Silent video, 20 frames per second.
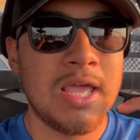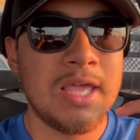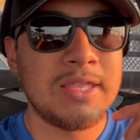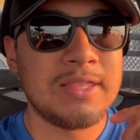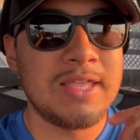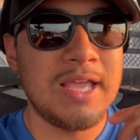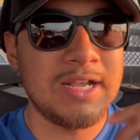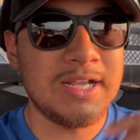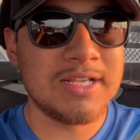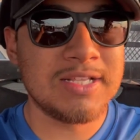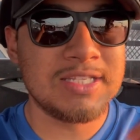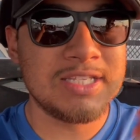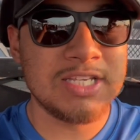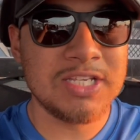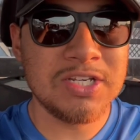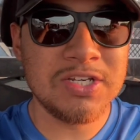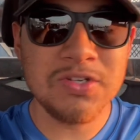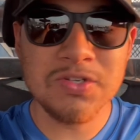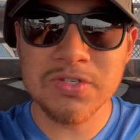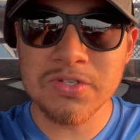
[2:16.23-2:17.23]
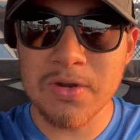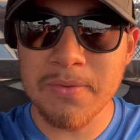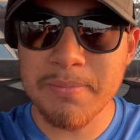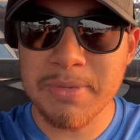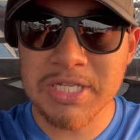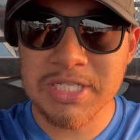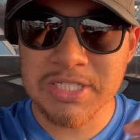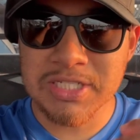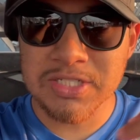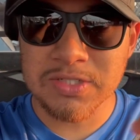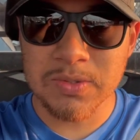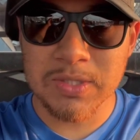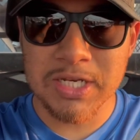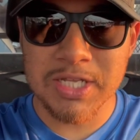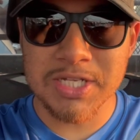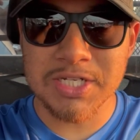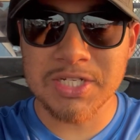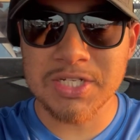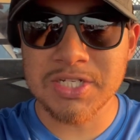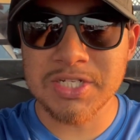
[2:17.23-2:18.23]
that continues our business
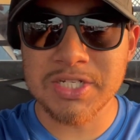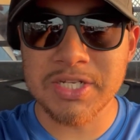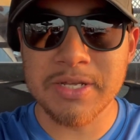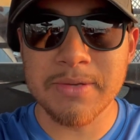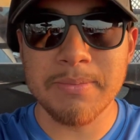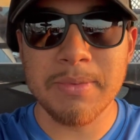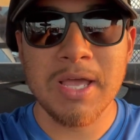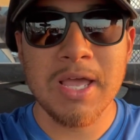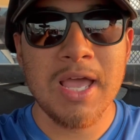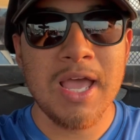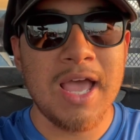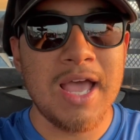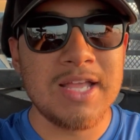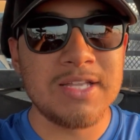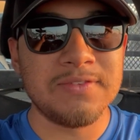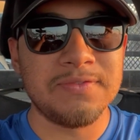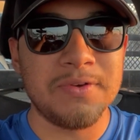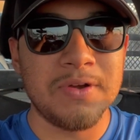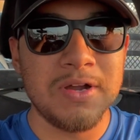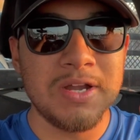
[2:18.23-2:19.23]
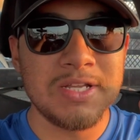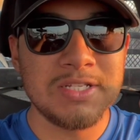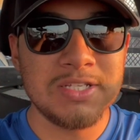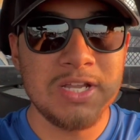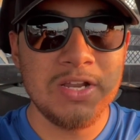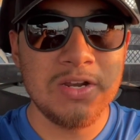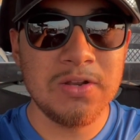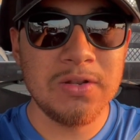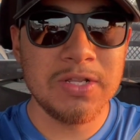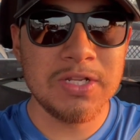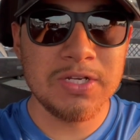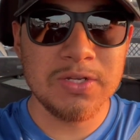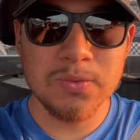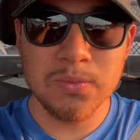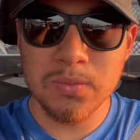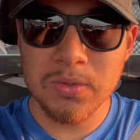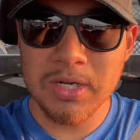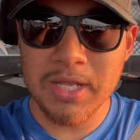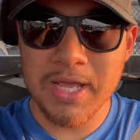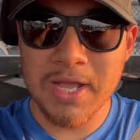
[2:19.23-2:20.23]
relationship as far as not only do,
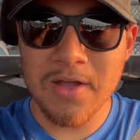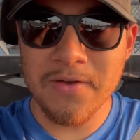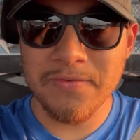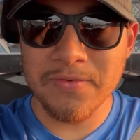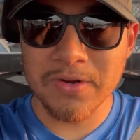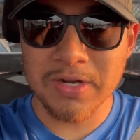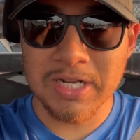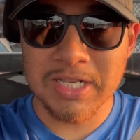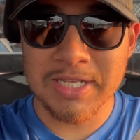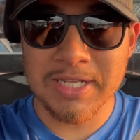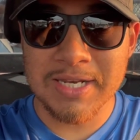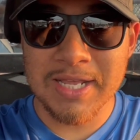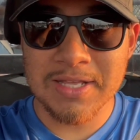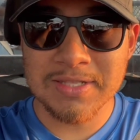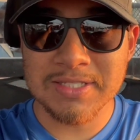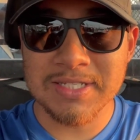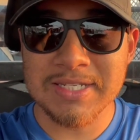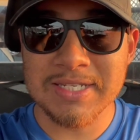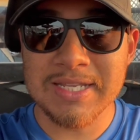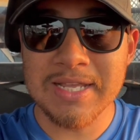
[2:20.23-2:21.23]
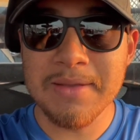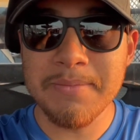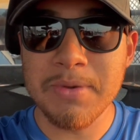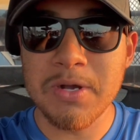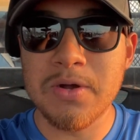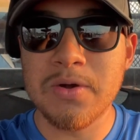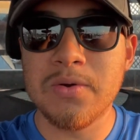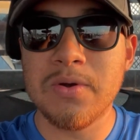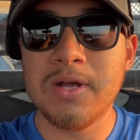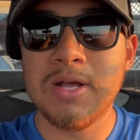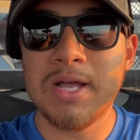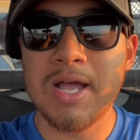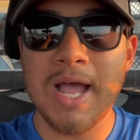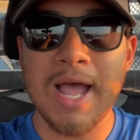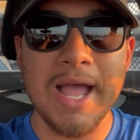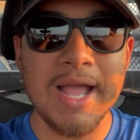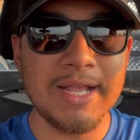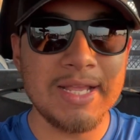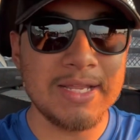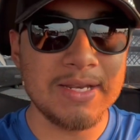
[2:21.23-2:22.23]
will I offer cleanouts and demo,
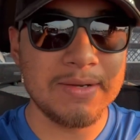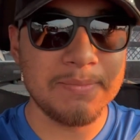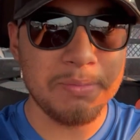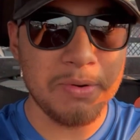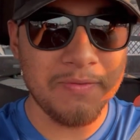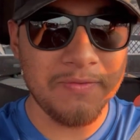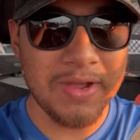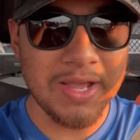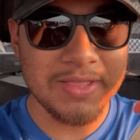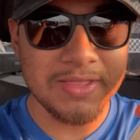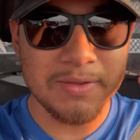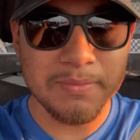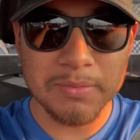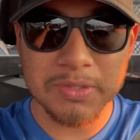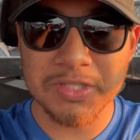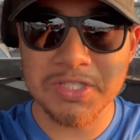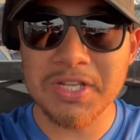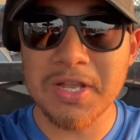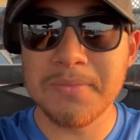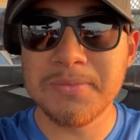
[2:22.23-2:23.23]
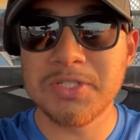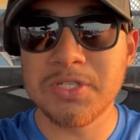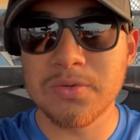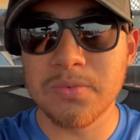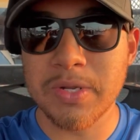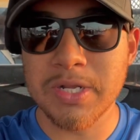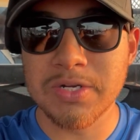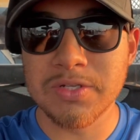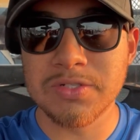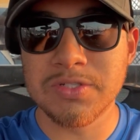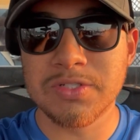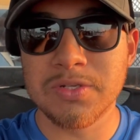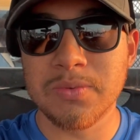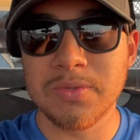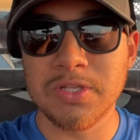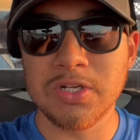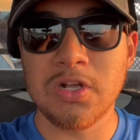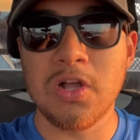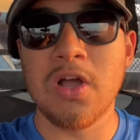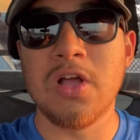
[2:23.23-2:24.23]
I can provide them with dumpster rentals. So when
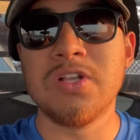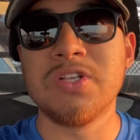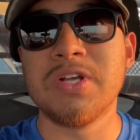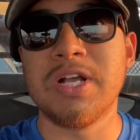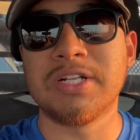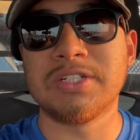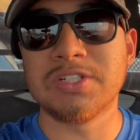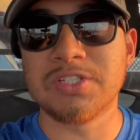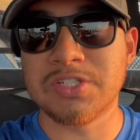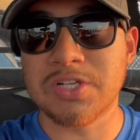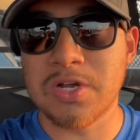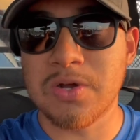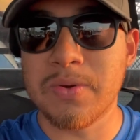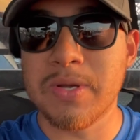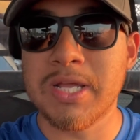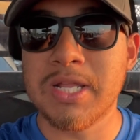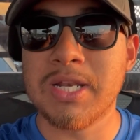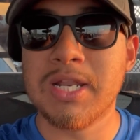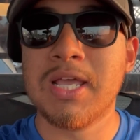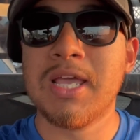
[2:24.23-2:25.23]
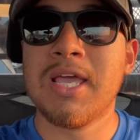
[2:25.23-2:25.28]
the contractors go in